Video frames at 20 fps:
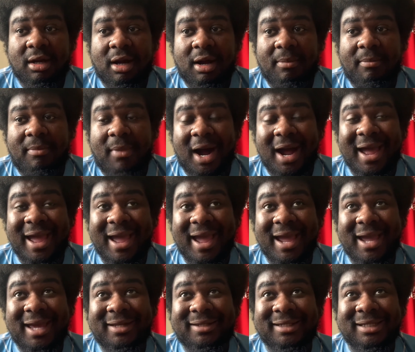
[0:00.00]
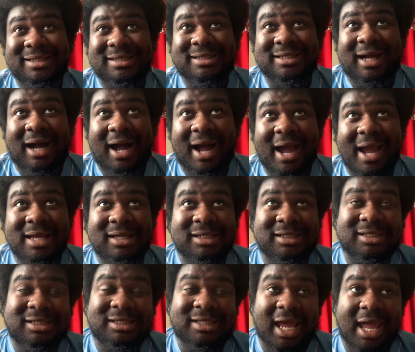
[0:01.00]
My head is kind
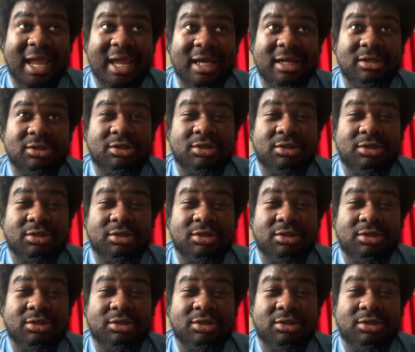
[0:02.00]
of saying